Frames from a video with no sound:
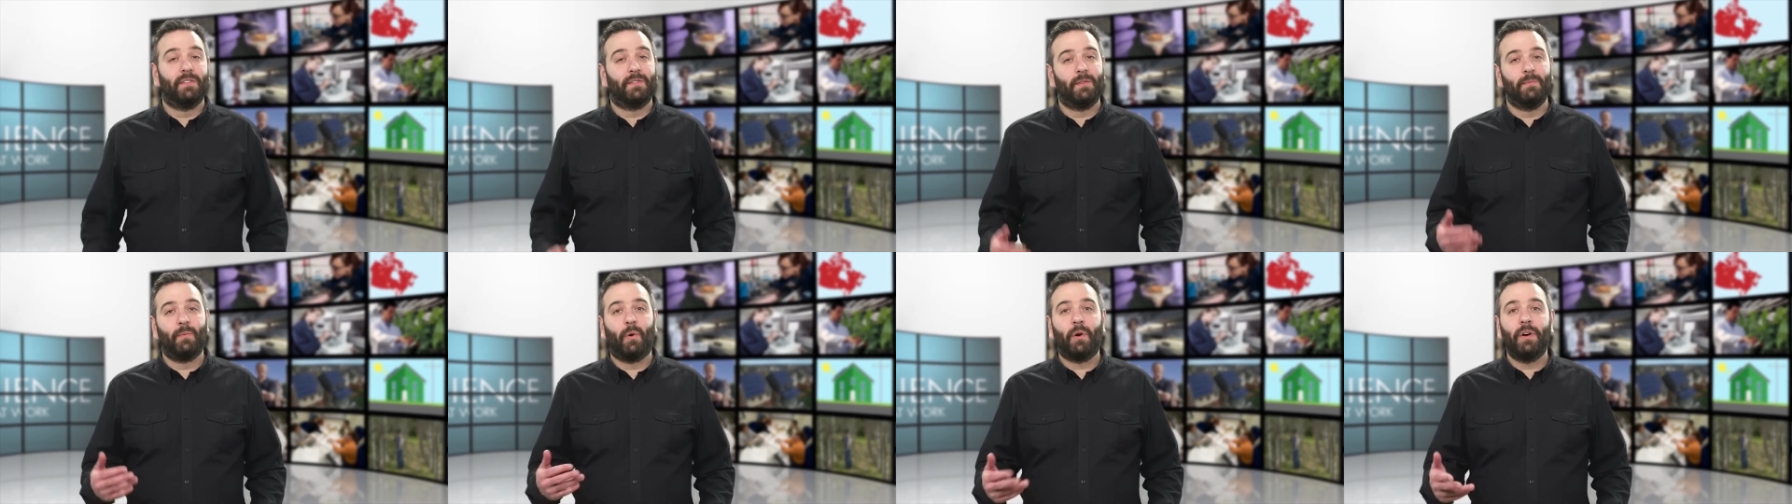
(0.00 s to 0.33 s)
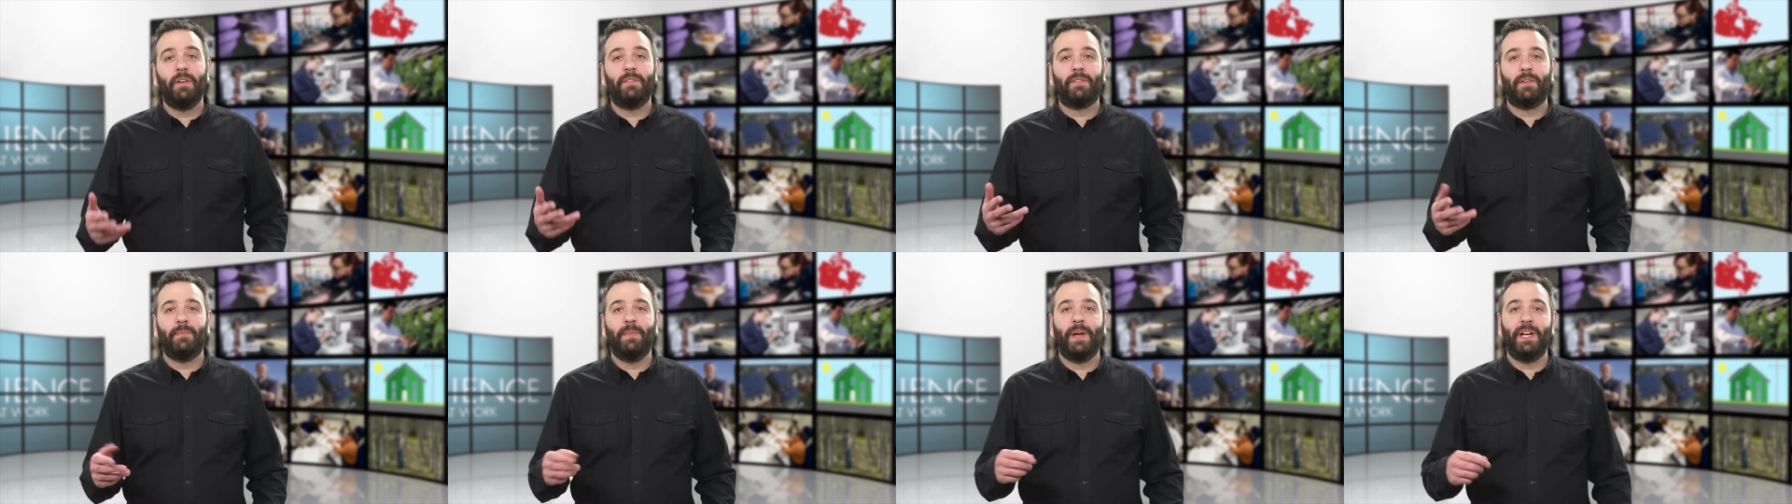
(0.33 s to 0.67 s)
For
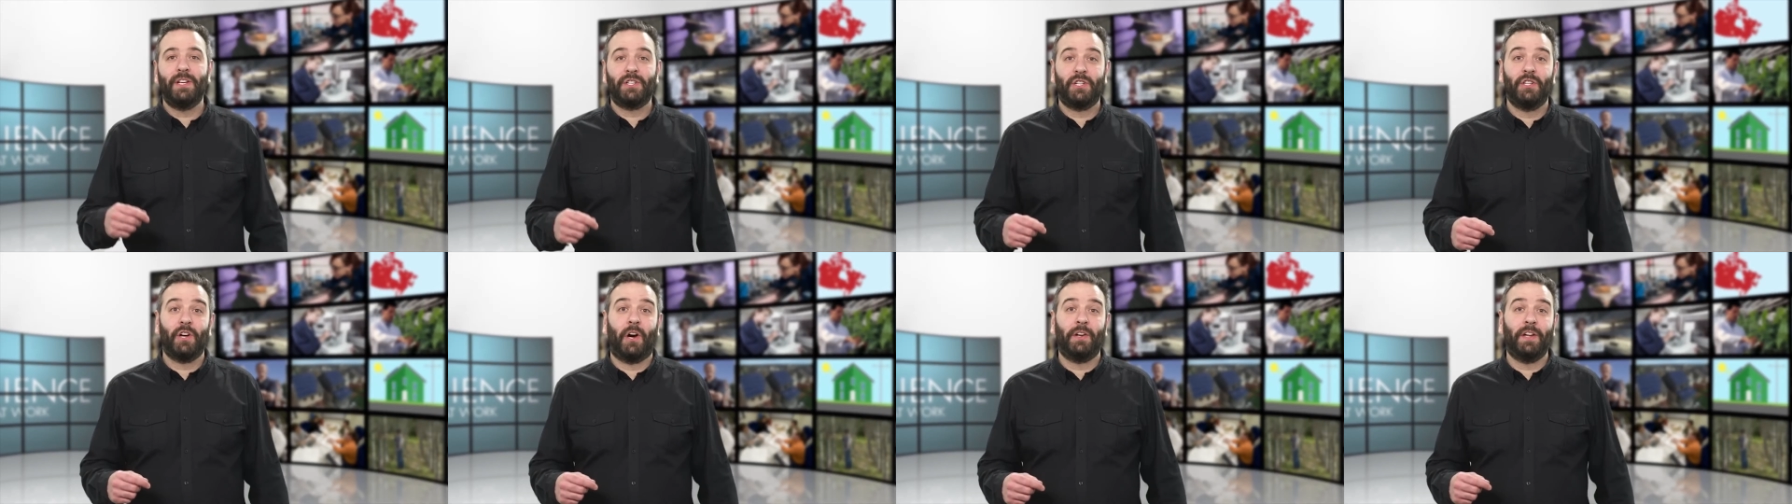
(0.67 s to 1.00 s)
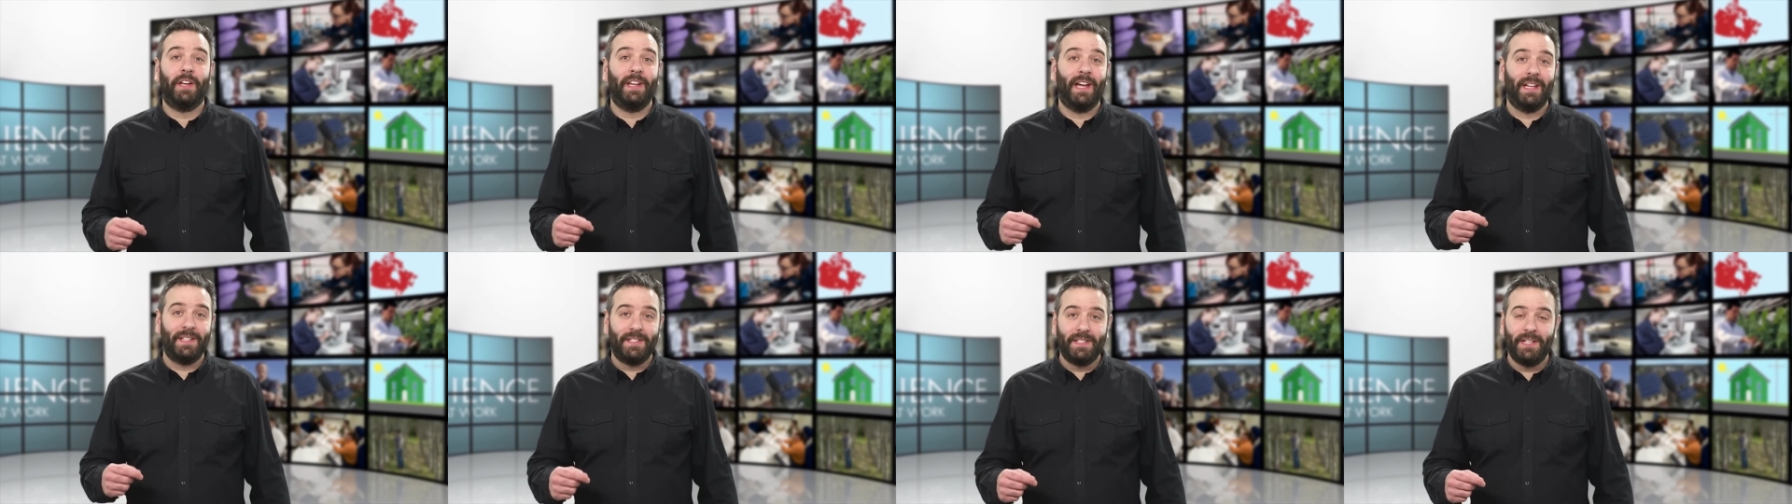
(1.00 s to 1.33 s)
more information on
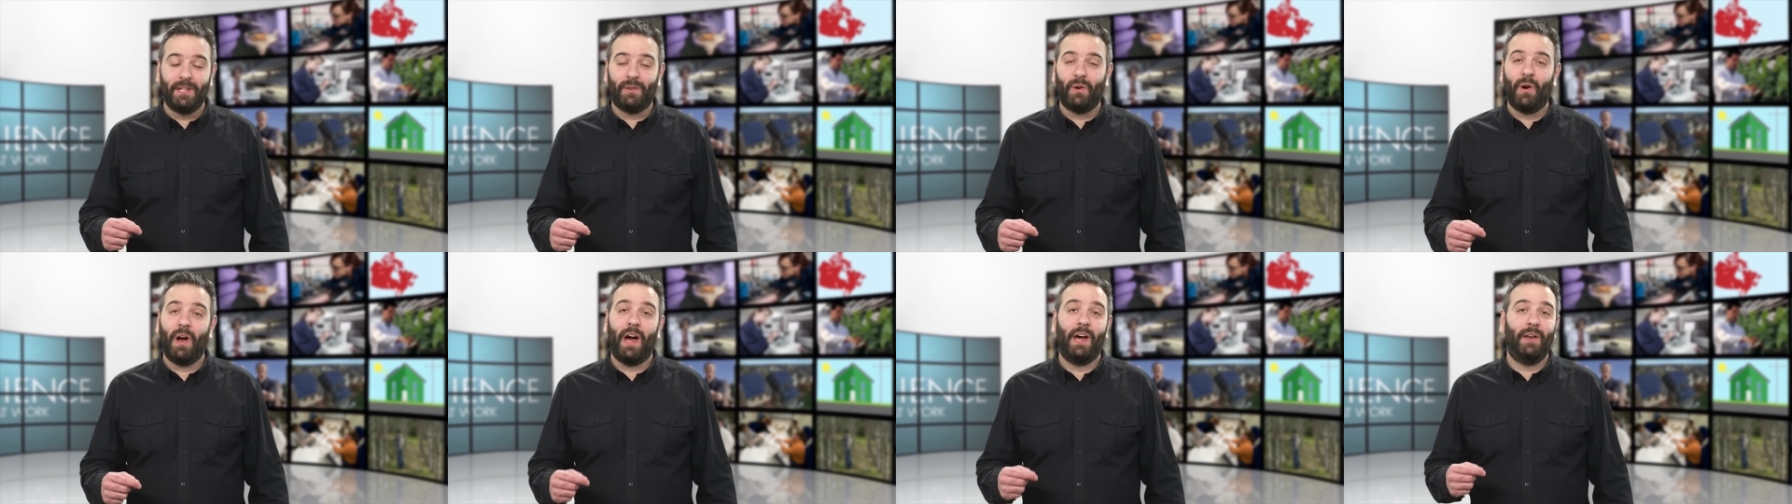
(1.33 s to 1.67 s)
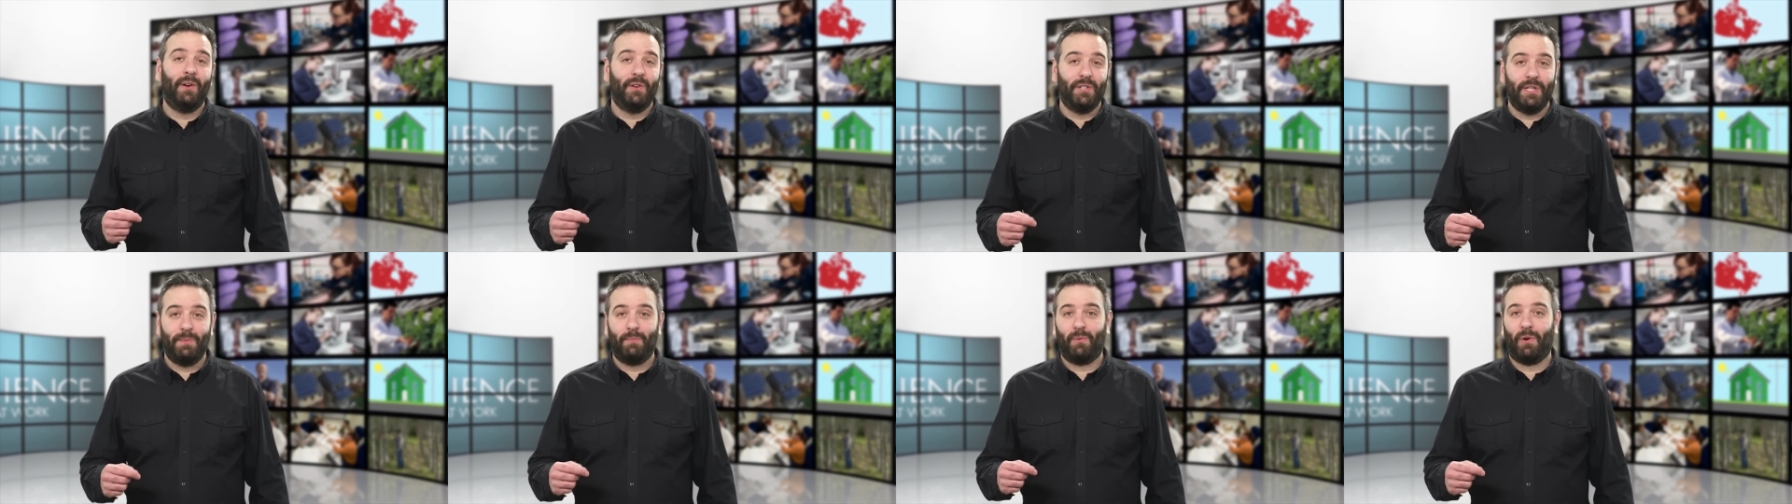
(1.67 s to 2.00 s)
a net zero
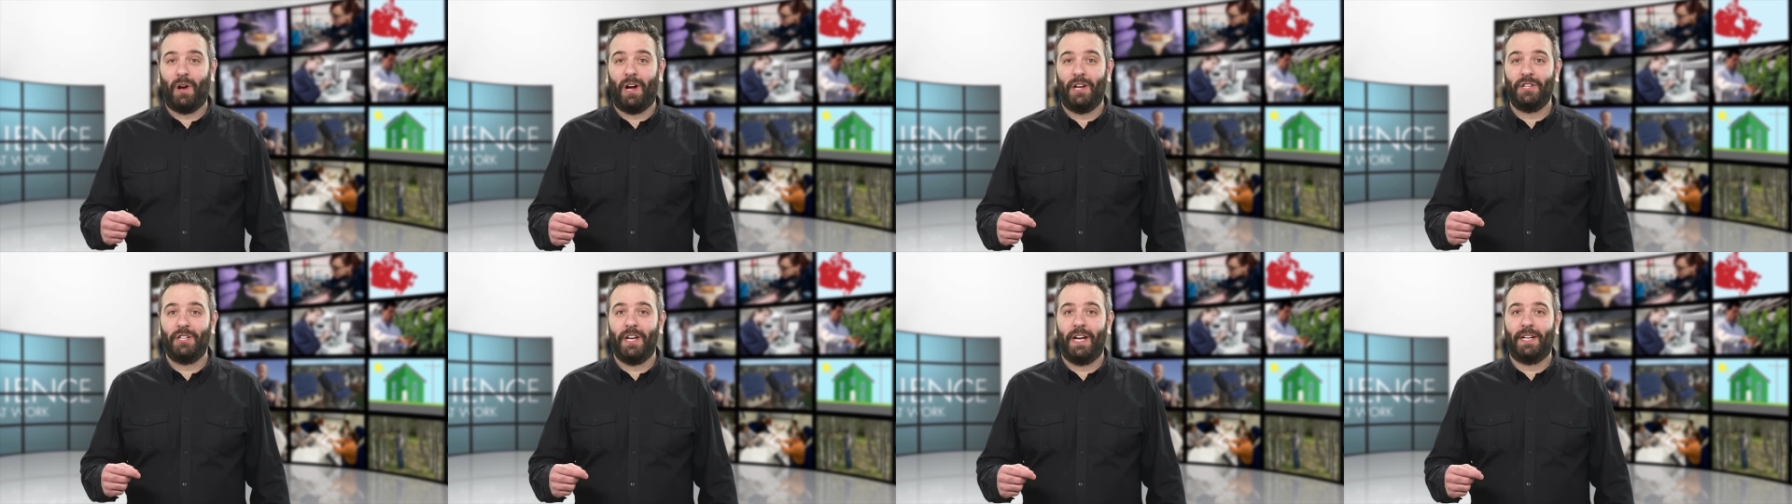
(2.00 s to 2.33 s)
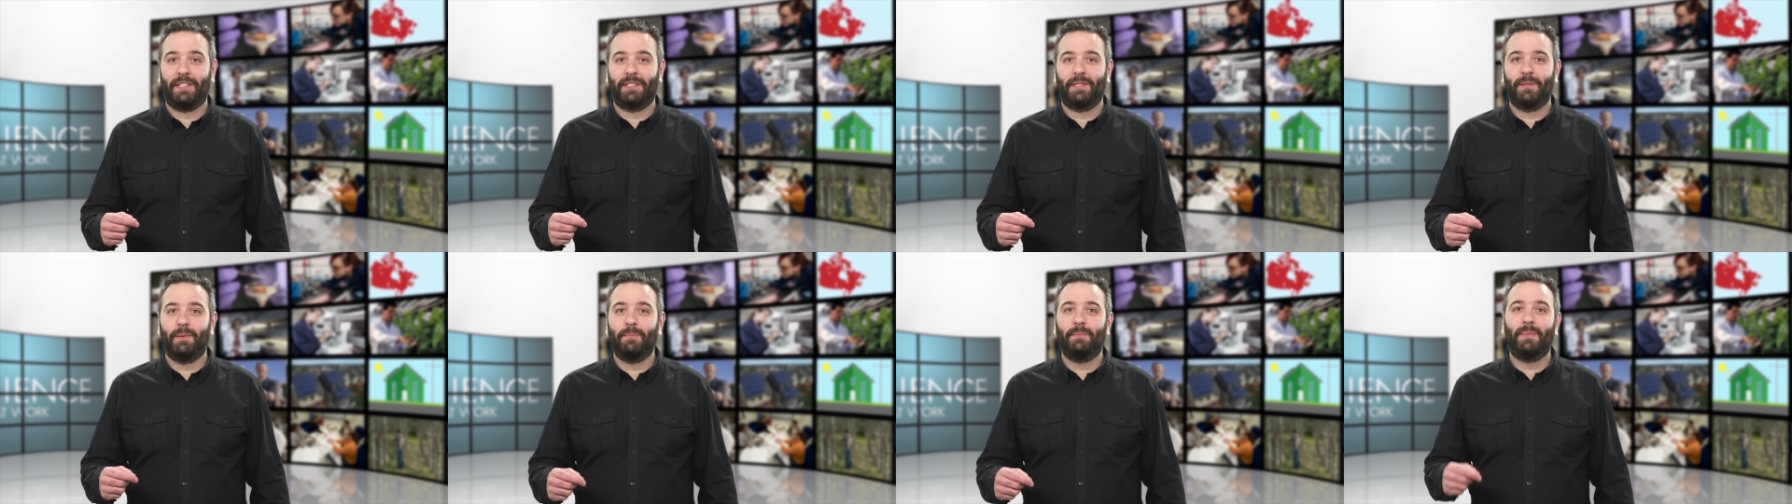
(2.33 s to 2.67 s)
energy
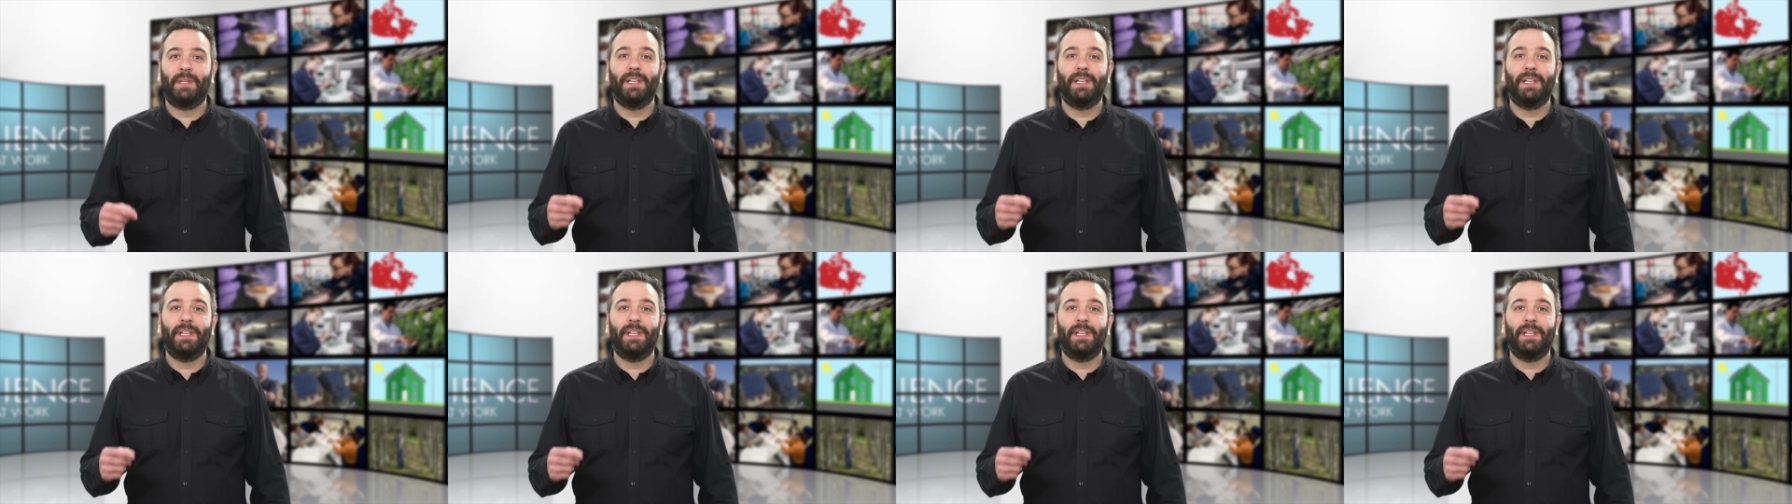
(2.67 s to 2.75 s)
project,